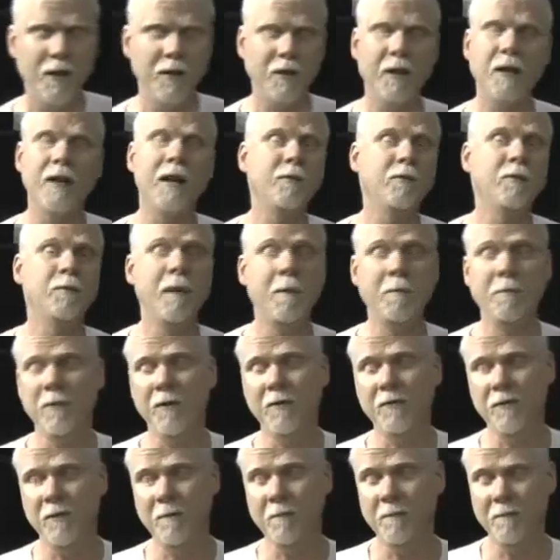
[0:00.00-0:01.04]
thing I remember
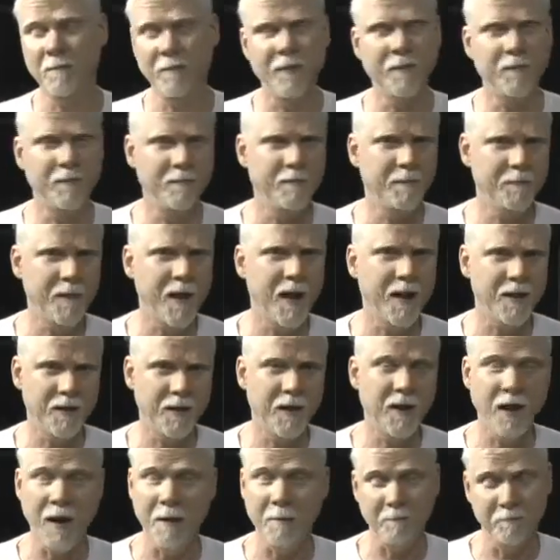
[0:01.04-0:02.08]
from that
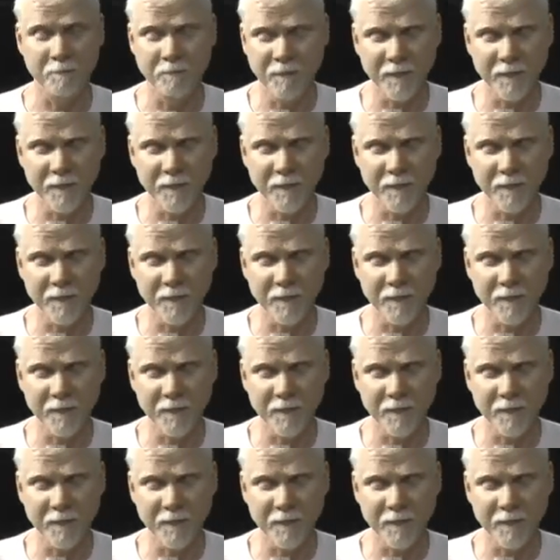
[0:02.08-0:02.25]
time.